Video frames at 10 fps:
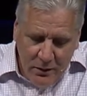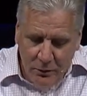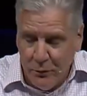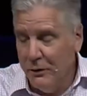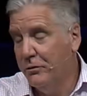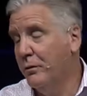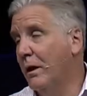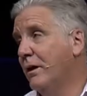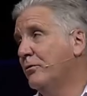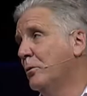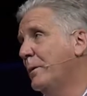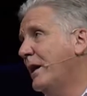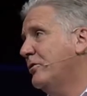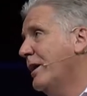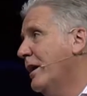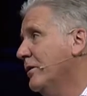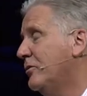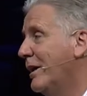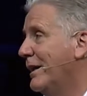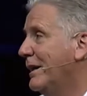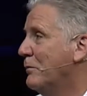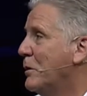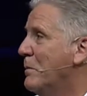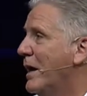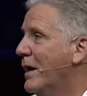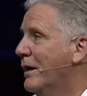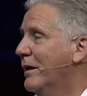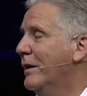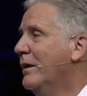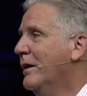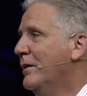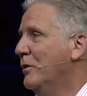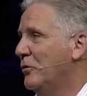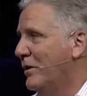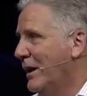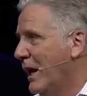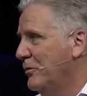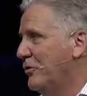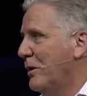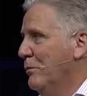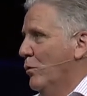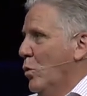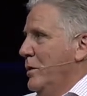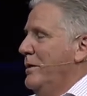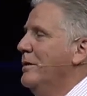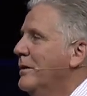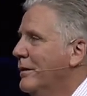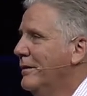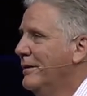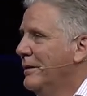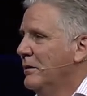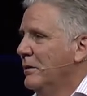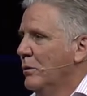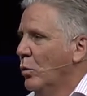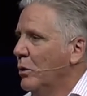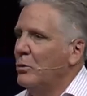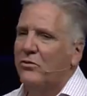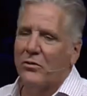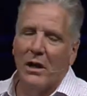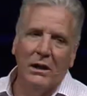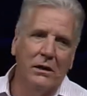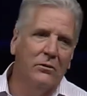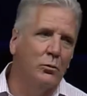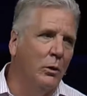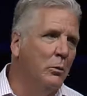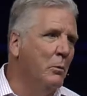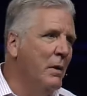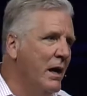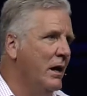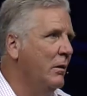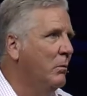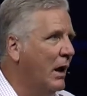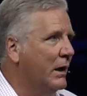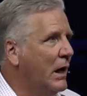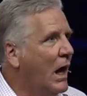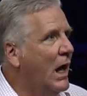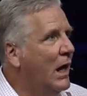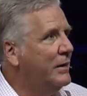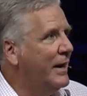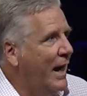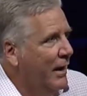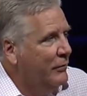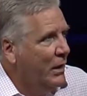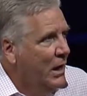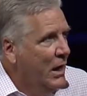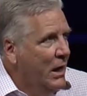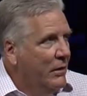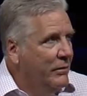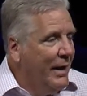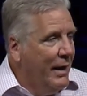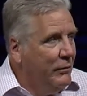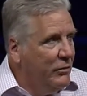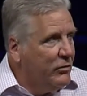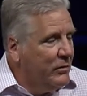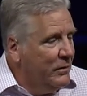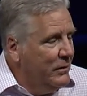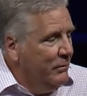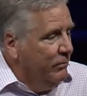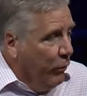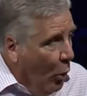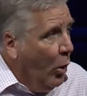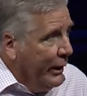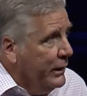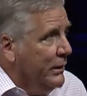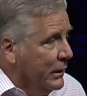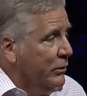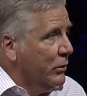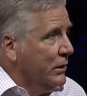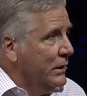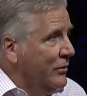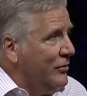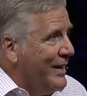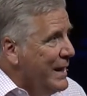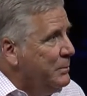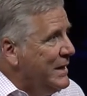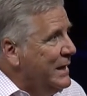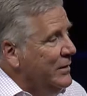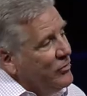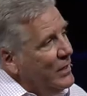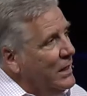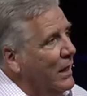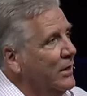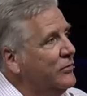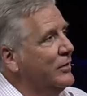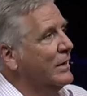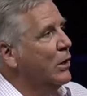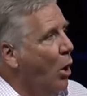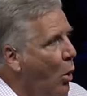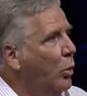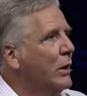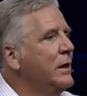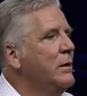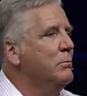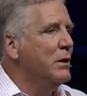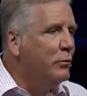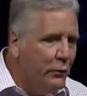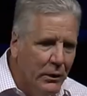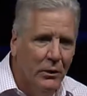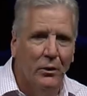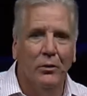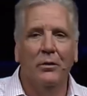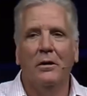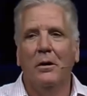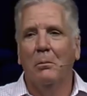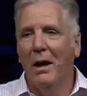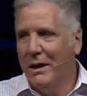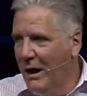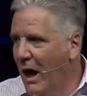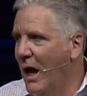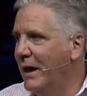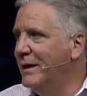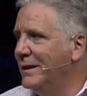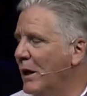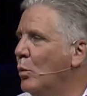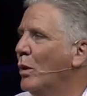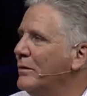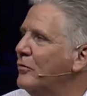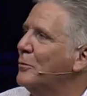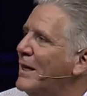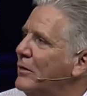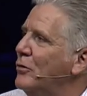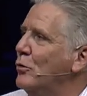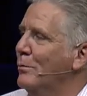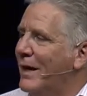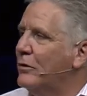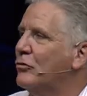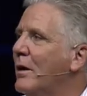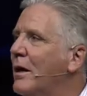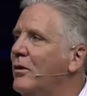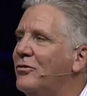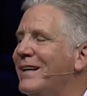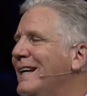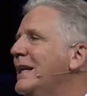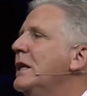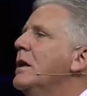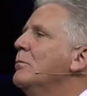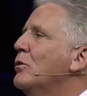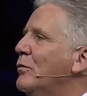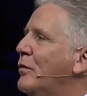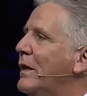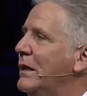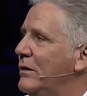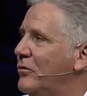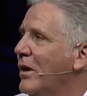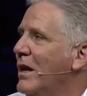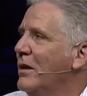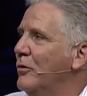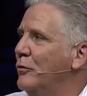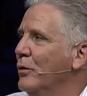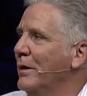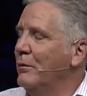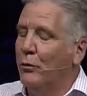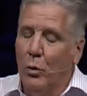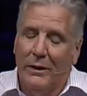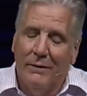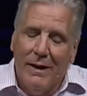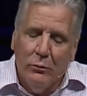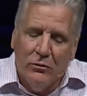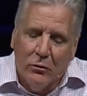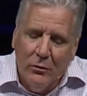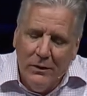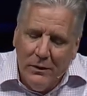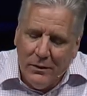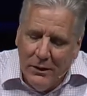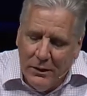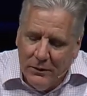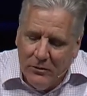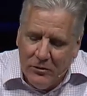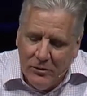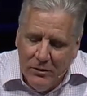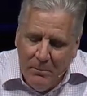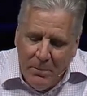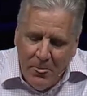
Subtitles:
You know, the French philosopher Pascal said, in every man, there's a God-shaped void. What he was saying is, we were made by God to have this void, literally, this emptiness in us that can only be filled by God. And yet, what does man do? Man tries any number of things to fill that void. And that was true of the Athenians.